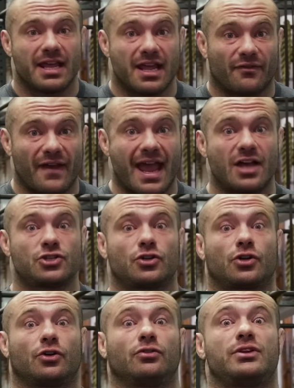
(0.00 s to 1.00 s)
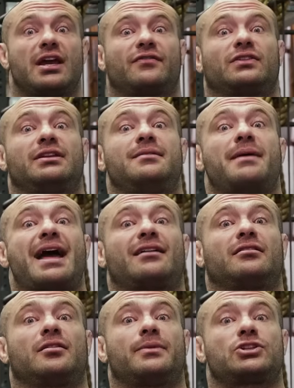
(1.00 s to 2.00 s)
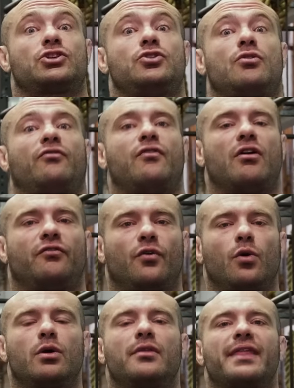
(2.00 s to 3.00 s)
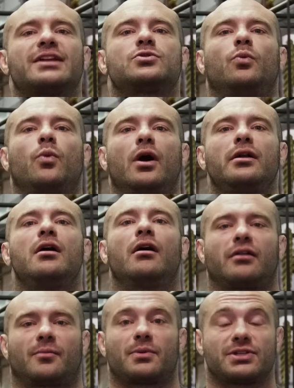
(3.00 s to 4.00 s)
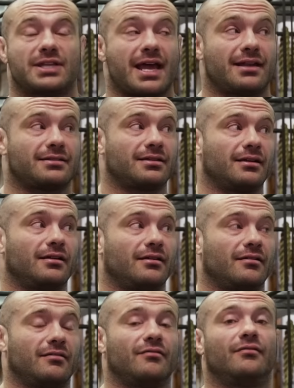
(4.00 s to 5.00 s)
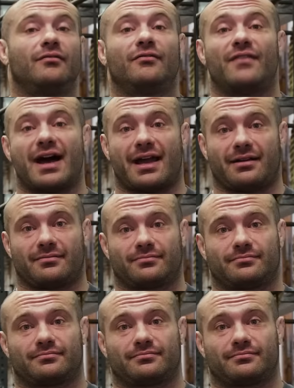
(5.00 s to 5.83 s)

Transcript: If as you're curling, you have to lean back a little bit so you don't fall forward, that's one hundred percent fine.